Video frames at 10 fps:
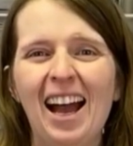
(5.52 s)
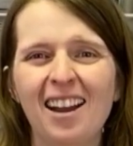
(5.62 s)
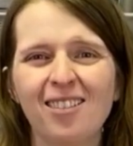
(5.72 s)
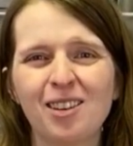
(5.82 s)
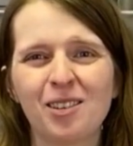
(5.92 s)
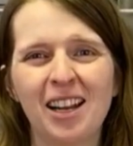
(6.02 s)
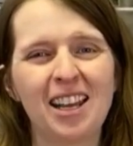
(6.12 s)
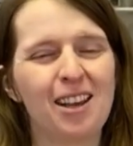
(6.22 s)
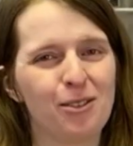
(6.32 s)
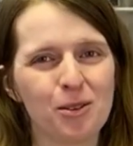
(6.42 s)
Hi everyone,
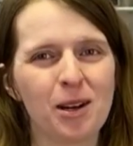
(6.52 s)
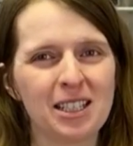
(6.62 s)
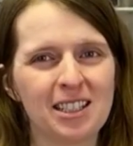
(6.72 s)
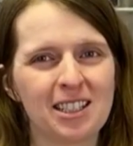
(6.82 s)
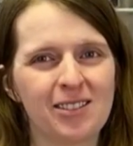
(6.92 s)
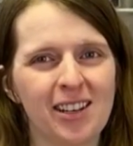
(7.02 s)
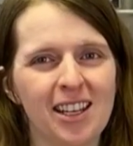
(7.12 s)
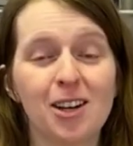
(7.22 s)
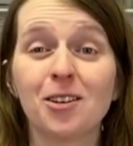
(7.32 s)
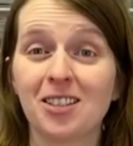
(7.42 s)
if you're watching this
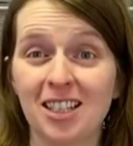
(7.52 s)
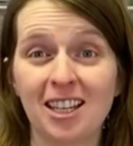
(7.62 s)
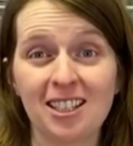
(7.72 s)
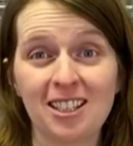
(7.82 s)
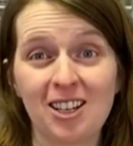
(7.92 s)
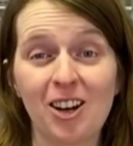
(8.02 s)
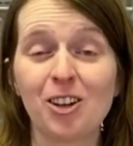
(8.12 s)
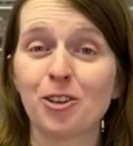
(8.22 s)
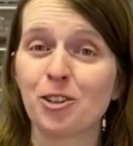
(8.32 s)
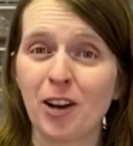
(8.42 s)
video, chances are
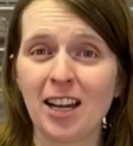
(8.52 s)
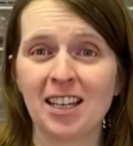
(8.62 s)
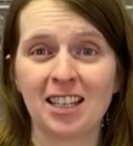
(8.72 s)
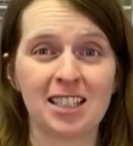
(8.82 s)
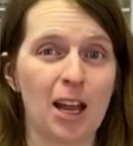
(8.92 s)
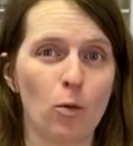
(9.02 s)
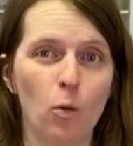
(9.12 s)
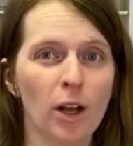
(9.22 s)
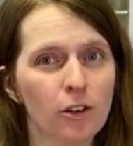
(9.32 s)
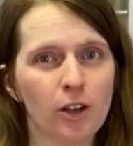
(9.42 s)
you're trying to decide
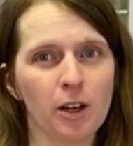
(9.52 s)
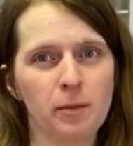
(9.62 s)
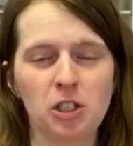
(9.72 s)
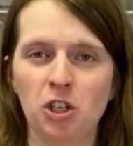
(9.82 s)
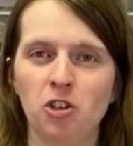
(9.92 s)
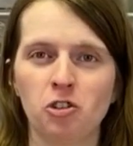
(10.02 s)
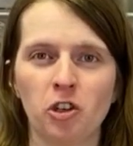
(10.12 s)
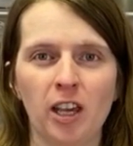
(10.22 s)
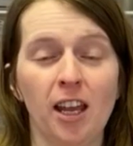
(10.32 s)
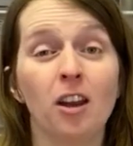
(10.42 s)
what Cricut machine you
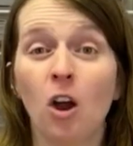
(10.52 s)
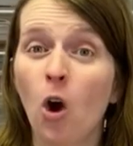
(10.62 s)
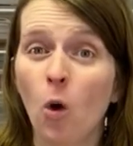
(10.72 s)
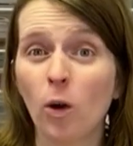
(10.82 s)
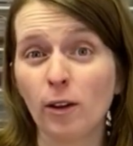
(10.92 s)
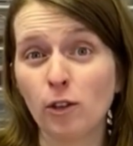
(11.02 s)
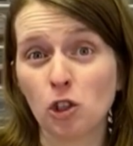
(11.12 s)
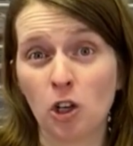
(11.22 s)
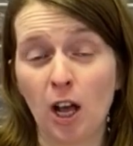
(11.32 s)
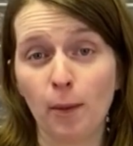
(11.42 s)
should get, or if you
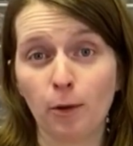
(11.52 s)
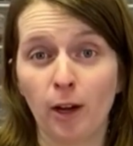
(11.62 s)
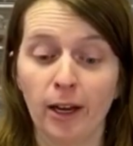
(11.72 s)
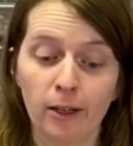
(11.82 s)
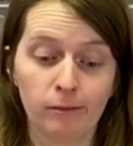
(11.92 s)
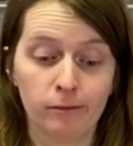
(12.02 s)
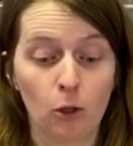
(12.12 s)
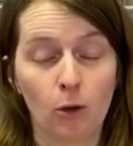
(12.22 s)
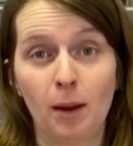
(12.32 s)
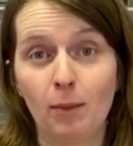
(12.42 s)
should upgrade,
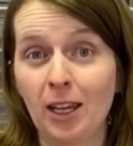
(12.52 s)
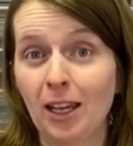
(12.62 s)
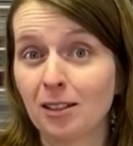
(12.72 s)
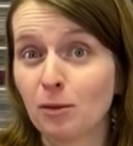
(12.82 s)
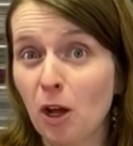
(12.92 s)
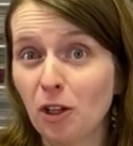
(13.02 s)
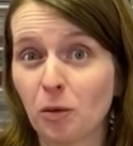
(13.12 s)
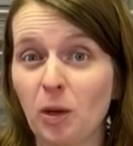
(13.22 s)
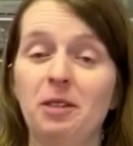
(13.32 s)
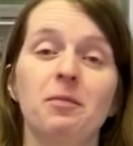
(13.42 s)
or maybe get a smaller
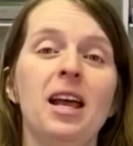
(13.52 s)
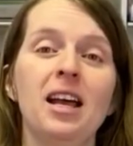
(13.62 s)
one.